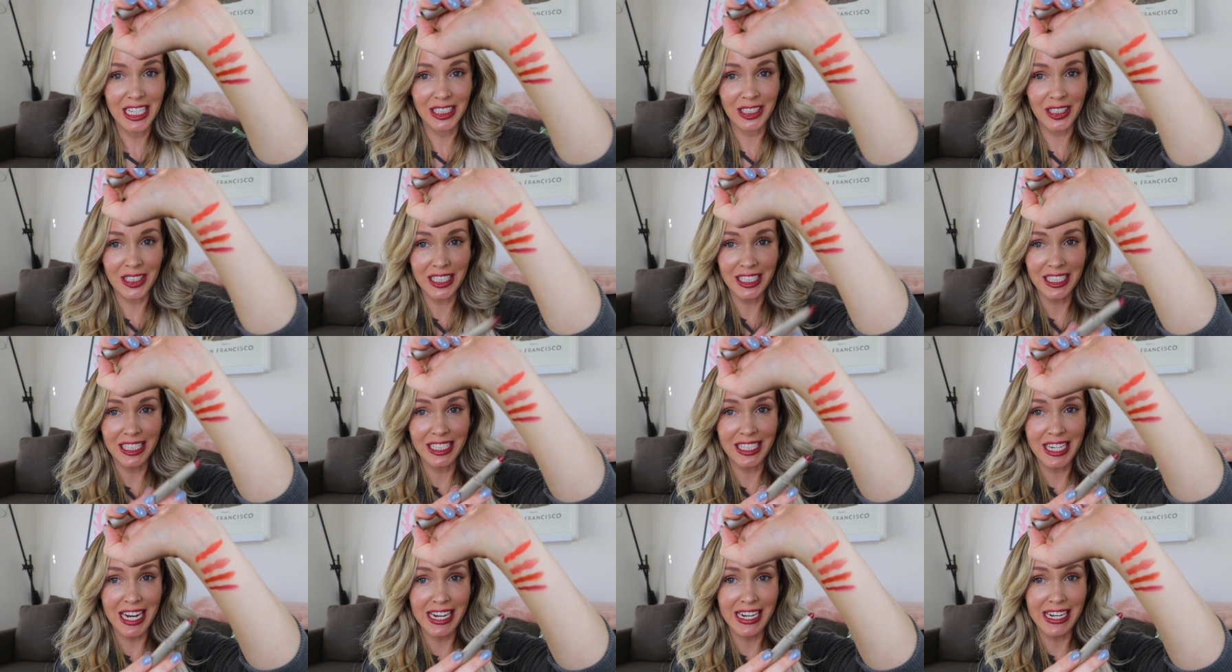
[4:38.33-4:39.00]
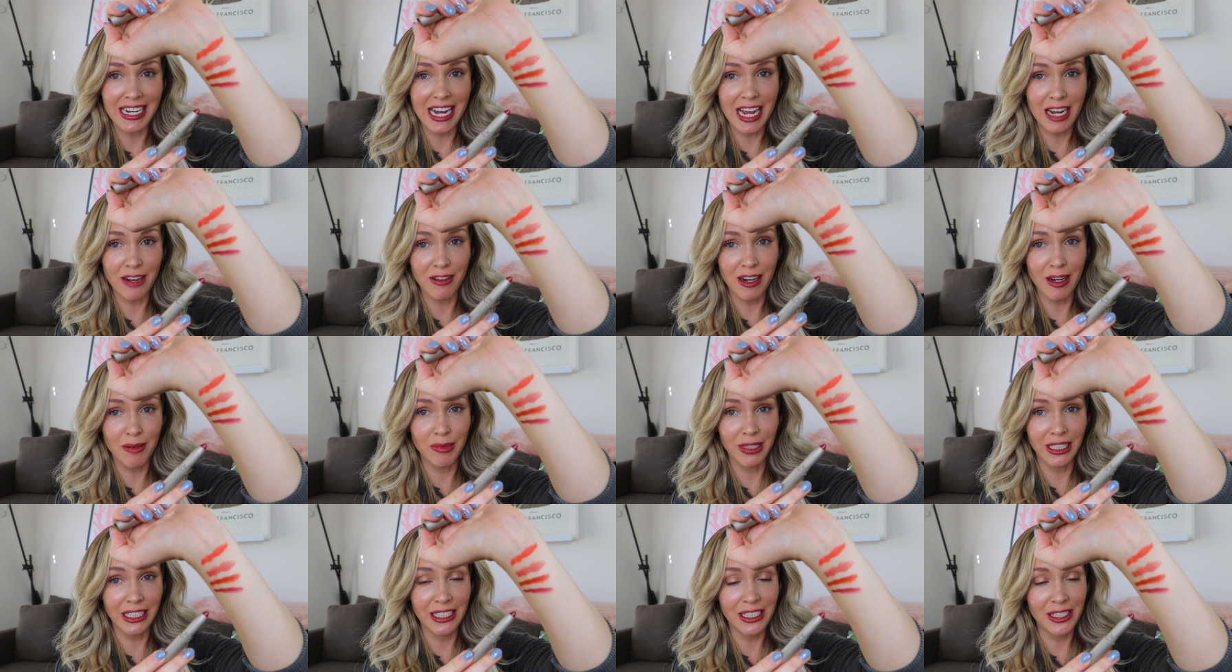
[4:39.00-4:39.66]
So this is ninety-nine
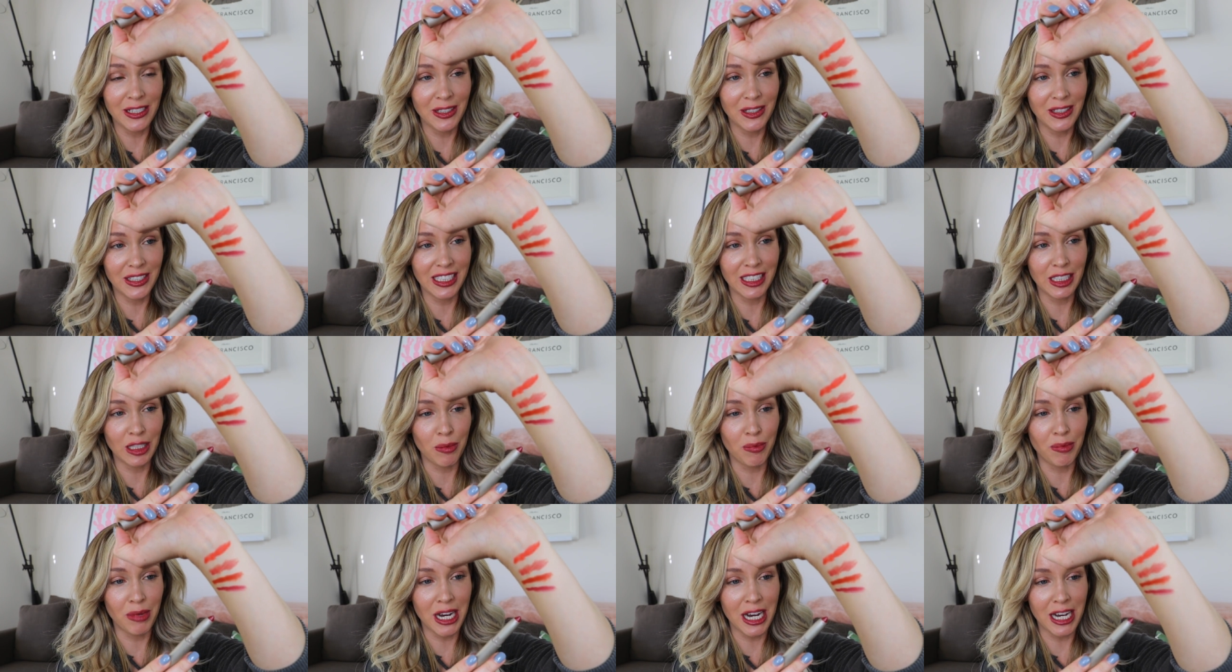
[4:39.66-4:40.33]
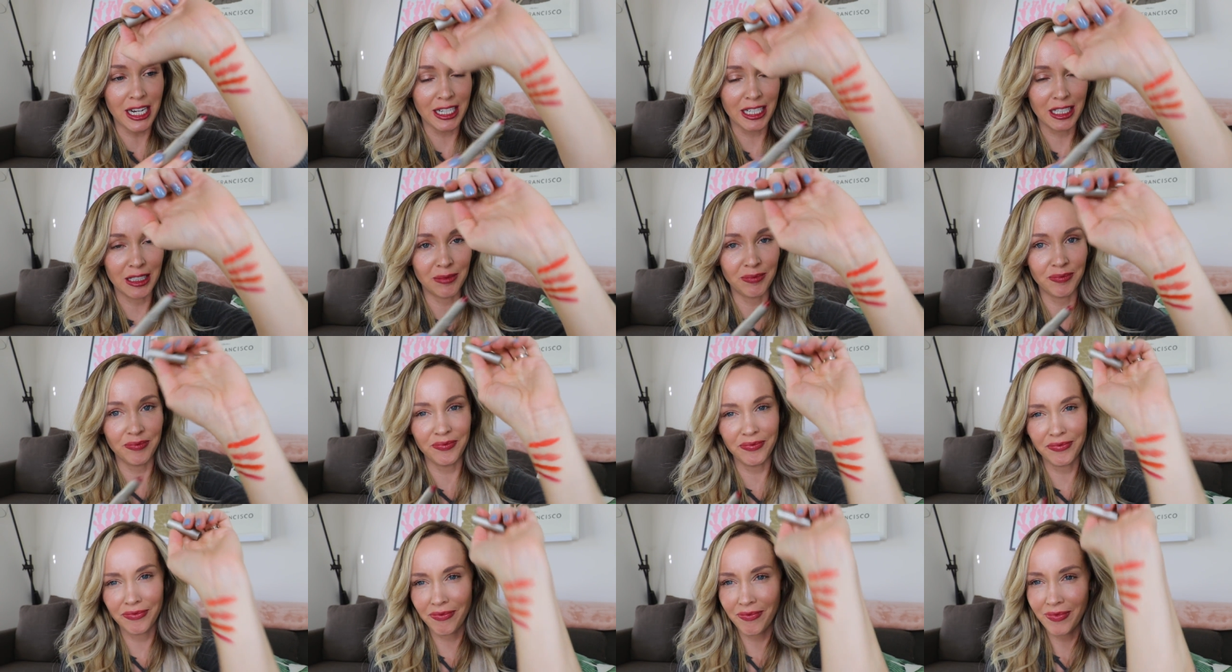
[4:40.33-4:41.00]
Red Balloons at the bottom.